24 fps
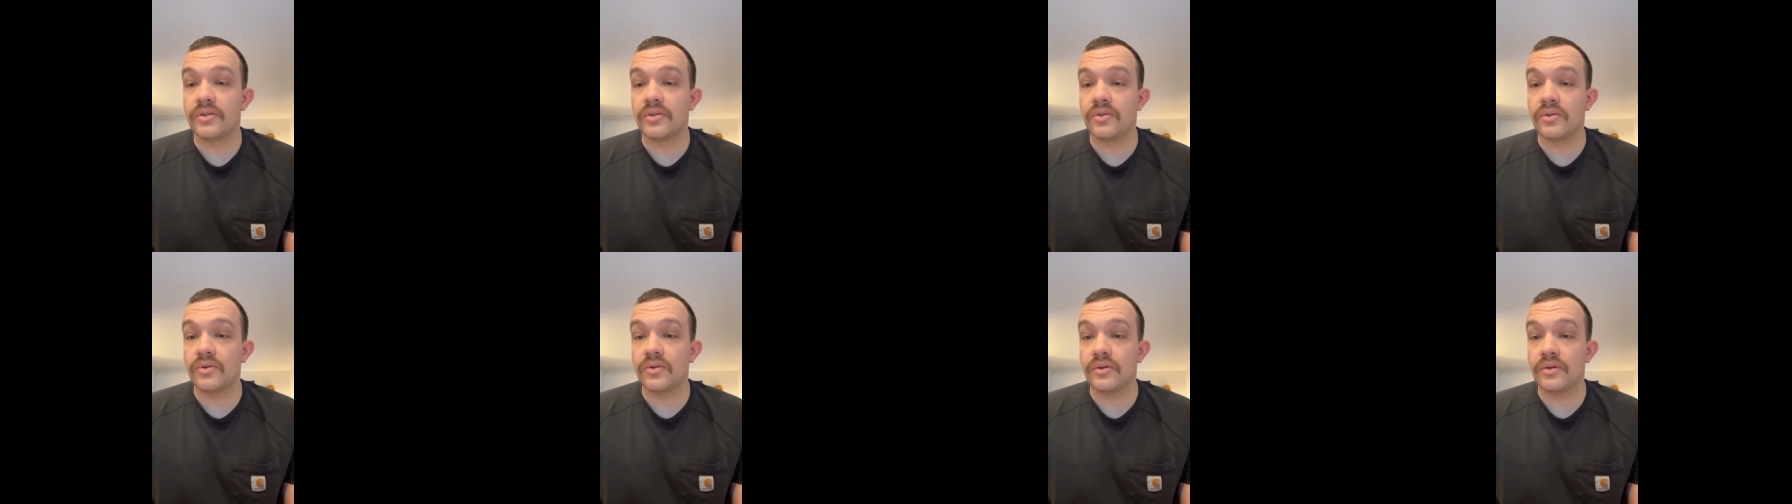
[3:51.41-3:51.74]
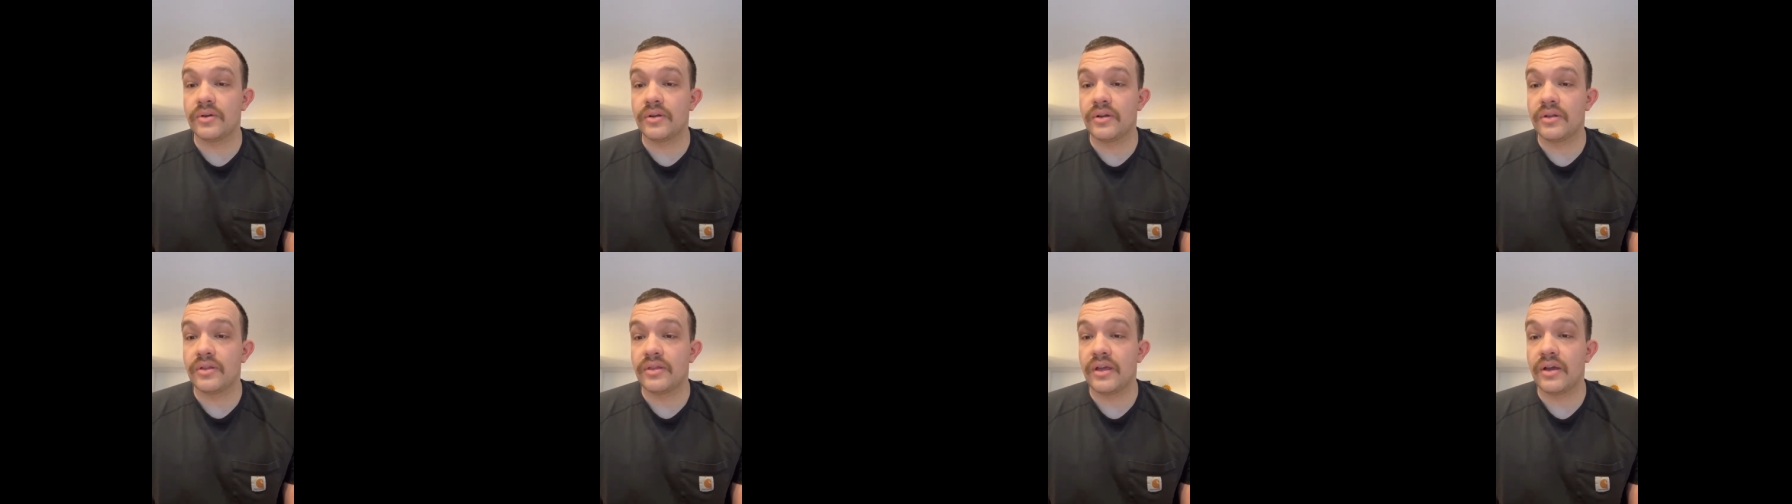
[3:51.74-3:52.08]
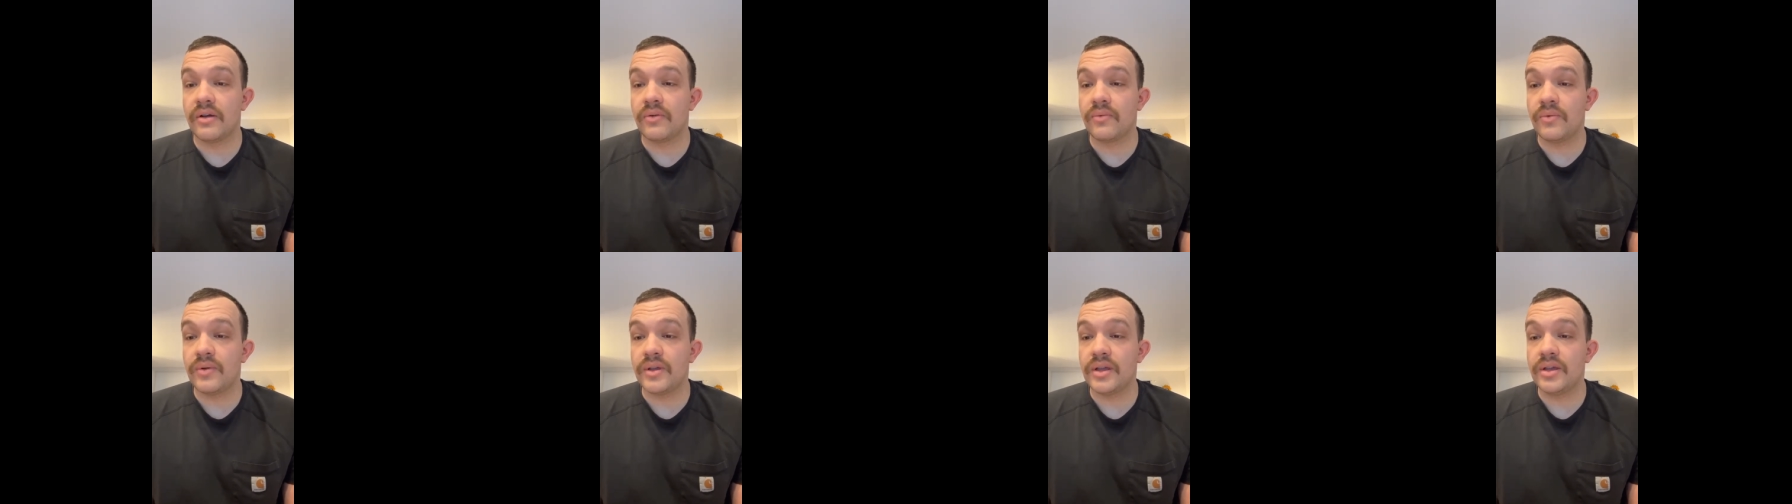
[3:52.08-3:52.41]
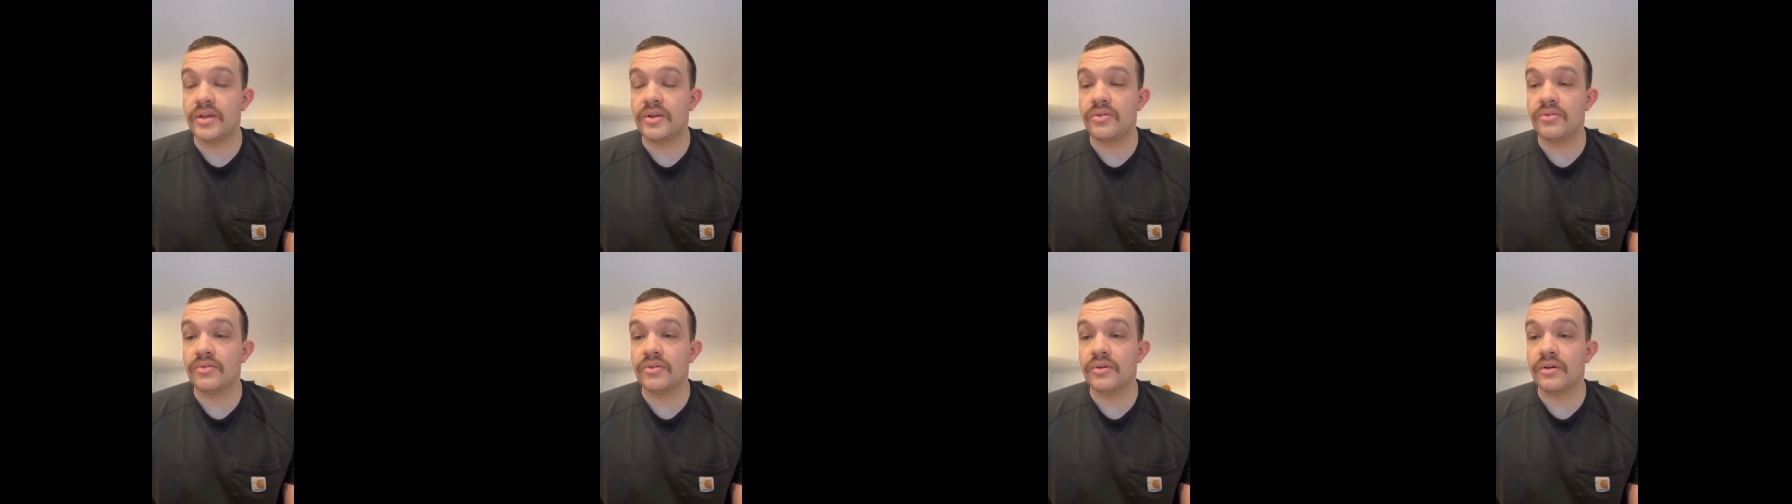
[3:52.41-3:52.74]
Lord, that
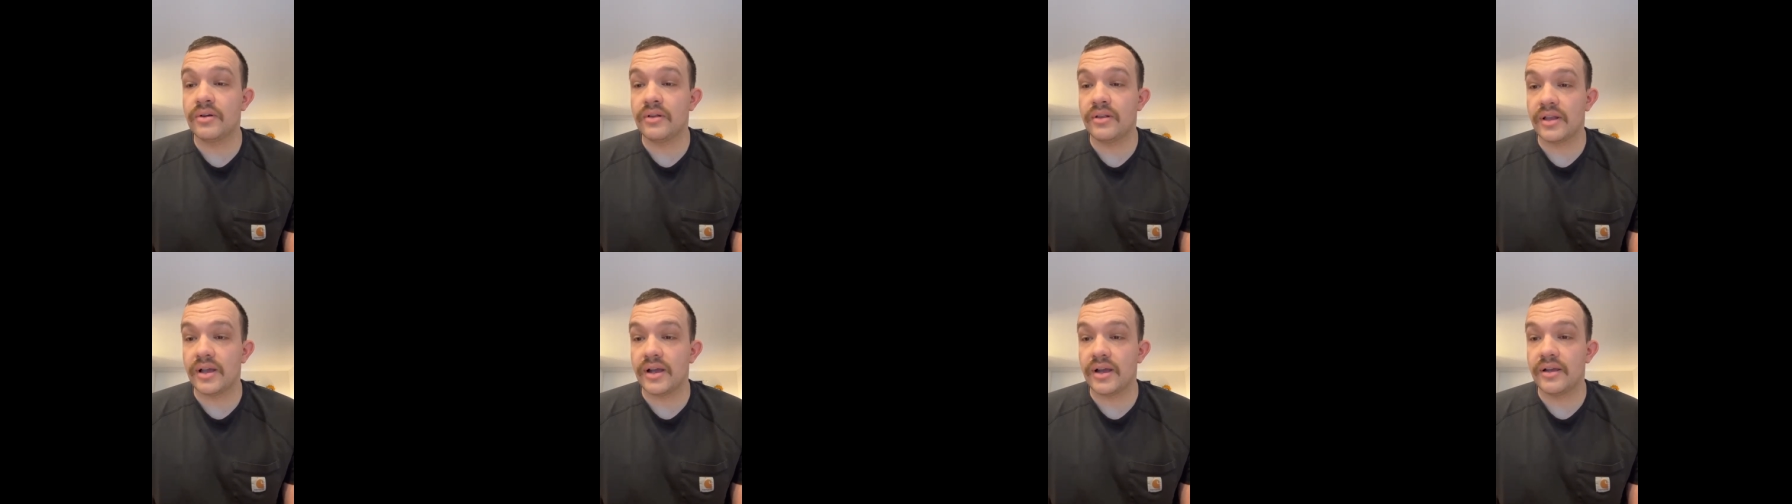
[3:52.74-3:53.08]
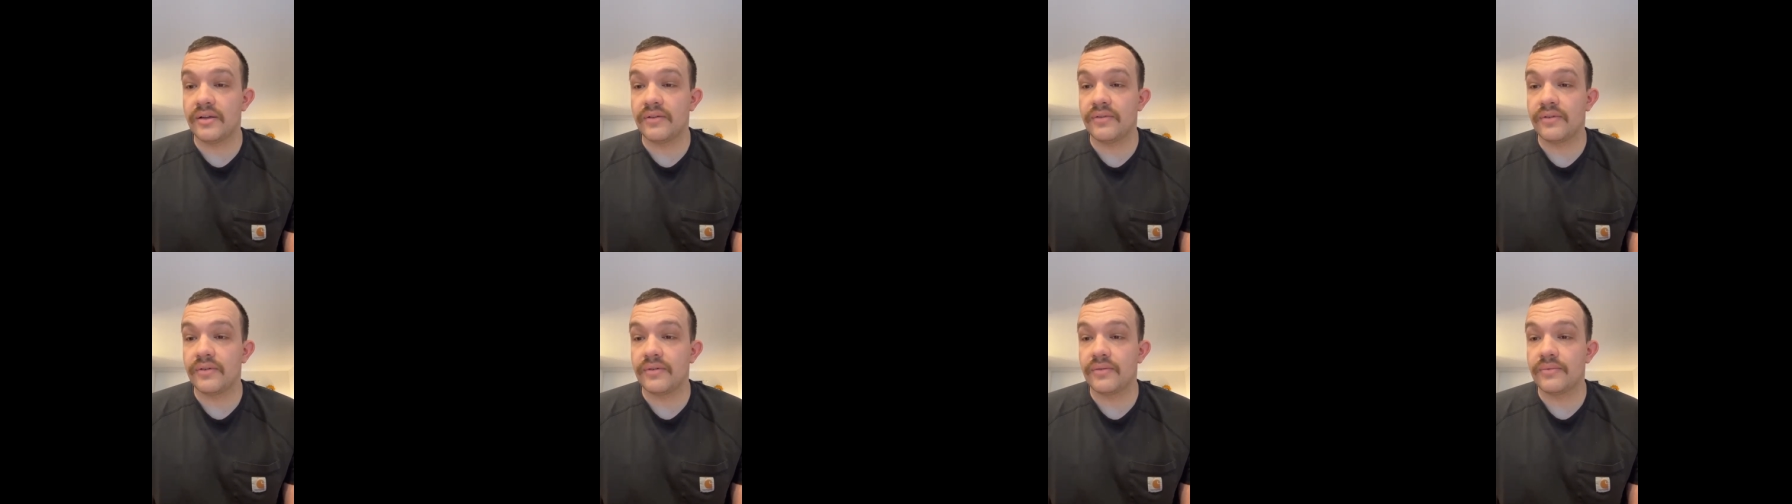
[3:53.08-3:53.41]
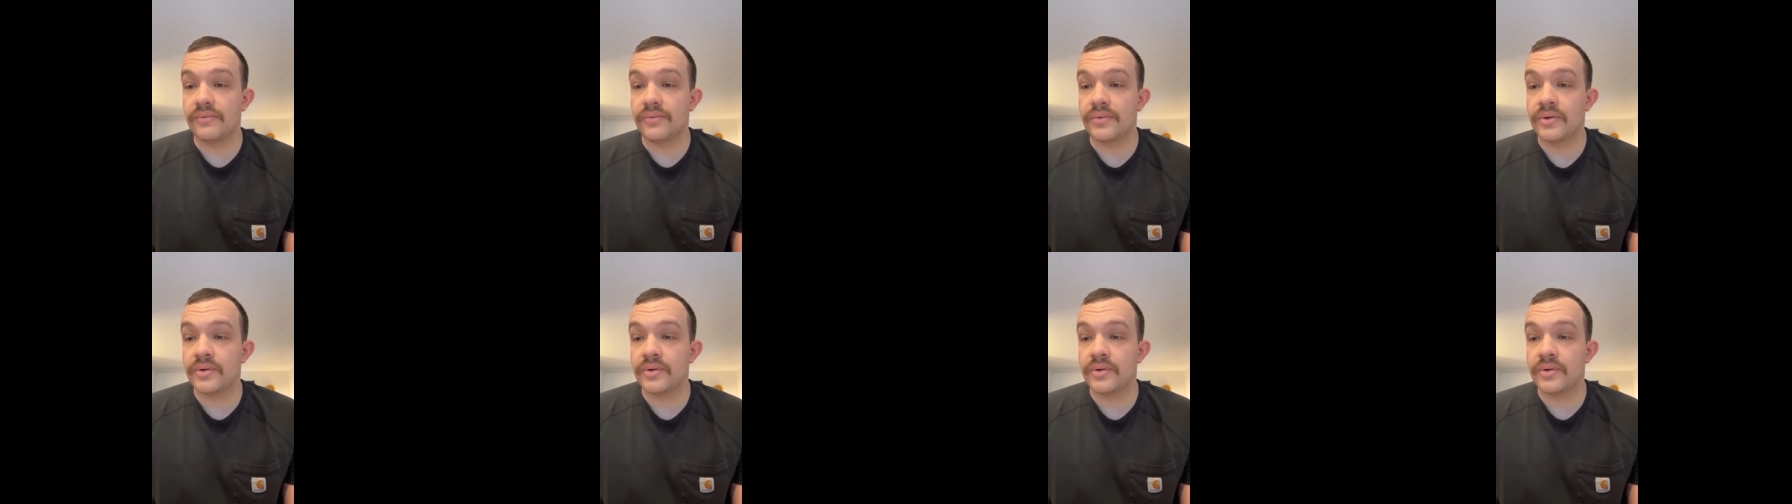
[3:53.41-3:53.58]
we who are alive,